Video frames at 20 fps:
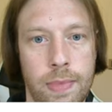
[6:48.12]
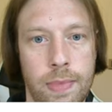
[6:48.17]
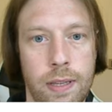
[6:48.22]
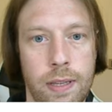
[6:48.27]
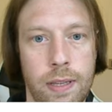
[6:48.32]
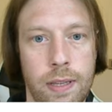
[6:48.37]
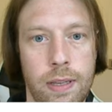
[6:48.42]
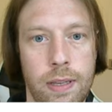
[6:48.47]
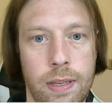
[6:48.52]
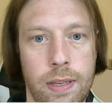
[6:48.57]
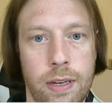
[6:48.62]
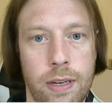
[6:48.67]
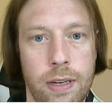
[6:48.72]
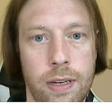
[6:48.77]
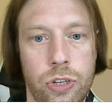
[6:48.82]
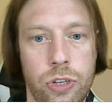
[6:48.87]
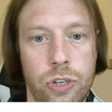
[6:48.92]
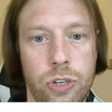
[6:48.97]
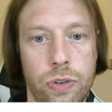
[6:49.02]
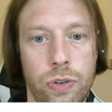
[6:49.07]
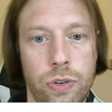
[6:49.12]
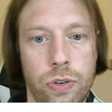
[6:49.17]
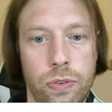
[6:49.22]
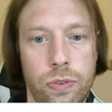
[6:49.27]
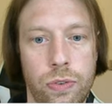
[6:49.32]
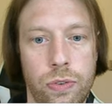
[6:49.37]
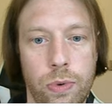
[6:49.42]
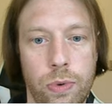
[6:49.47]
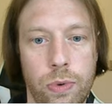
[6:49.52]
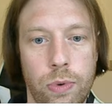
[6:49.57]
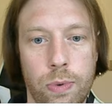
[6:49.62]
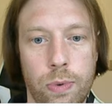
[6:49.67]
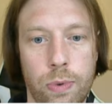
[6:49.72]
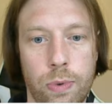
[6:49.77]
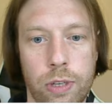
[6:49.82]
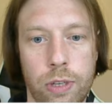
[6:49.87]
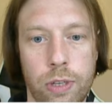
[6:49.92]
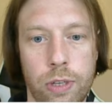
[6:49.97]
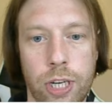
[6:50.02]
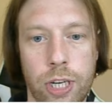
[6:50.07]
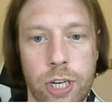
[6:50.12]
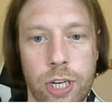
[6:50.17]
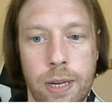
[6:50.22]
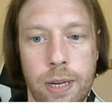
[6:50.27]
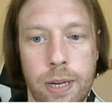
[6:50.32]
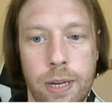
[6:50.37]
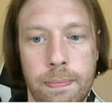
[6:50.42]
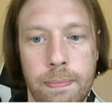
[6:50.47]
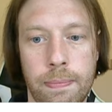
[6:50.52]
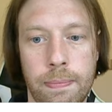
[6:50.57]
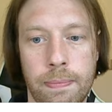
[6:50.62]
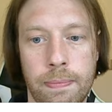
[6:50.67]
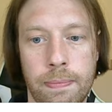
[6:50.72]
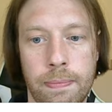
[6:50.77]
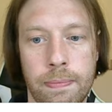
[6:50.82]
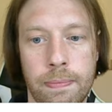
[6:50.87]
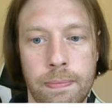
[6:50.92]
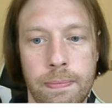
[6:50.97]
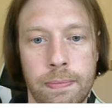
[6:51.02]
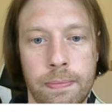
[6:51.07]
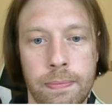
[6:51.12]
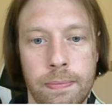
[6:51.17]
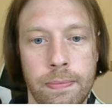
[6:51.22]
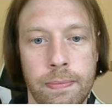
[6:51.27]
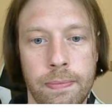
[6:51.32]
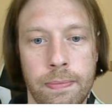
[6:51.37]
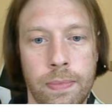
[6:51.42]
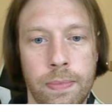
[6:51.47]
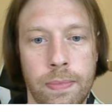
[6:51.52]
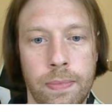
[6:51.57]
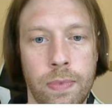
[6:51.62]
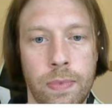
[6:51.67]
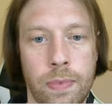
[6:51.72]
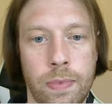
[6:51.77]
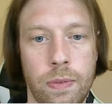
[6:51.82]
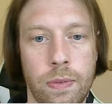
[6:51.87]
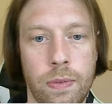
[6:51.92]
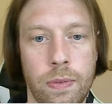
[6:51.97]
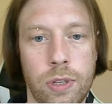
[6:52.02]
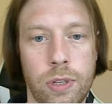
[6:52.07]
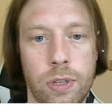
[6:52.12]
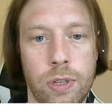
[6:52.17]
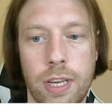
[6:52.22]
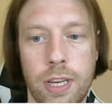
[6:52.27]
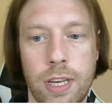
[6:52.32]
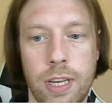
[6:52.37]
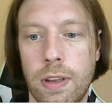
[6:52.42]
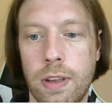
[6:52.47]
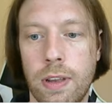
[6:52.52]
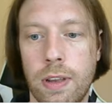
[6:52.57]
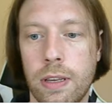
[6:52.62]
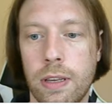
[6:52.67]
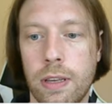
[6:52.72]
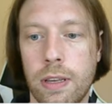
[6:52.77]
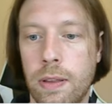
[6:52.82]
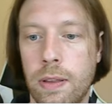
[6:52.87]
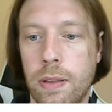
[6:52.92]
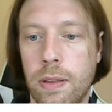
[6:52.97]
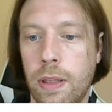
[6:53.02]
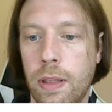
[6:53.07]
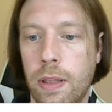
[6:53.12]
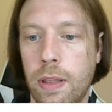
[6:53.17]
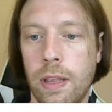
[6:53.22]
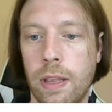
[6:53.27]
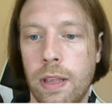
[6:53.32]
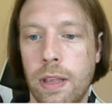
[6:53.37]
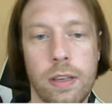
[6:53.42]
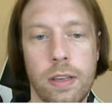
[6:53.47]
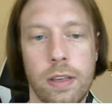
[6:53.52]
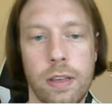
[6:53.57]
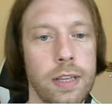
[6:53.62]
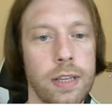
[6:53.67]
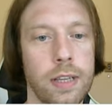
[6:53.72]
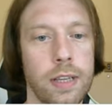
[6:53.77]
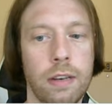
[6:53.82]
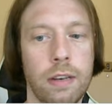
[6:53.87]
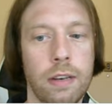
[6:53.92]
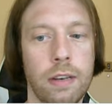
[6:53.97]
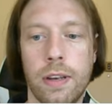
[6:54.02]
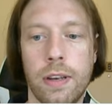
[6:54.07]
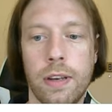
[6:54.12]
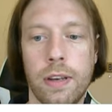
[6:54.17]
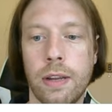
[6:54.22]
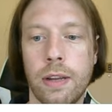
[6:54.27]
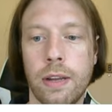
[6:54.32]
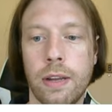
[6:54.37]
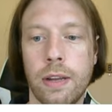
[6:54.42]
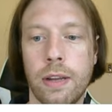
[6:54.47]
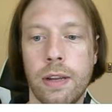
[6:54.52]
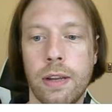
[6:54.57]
So you can choose what you want to share. I'll just leave it as standard for now.